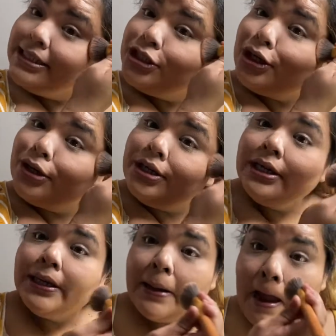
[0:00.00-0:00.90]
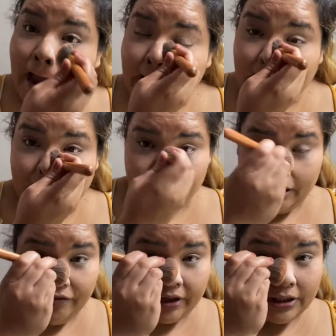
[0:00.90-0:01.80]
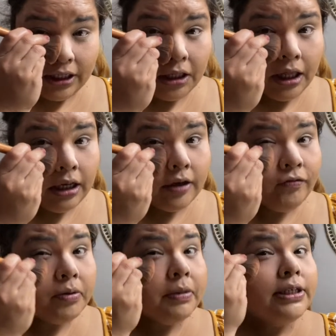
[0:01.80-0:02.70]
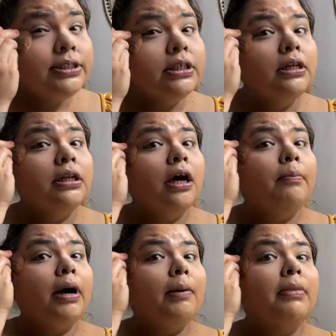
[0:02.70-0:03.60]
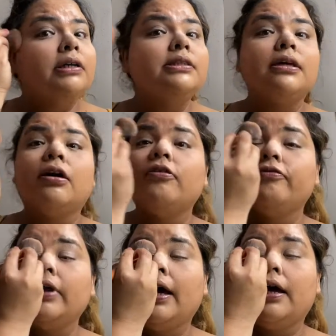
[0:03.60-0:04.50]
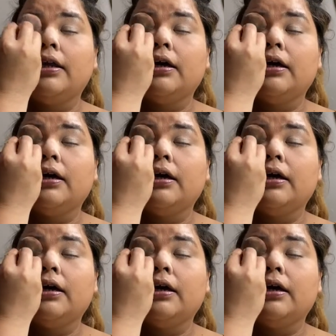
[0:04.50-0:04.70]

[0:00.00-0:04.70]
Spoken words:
journey, I found out a lot of information about myself that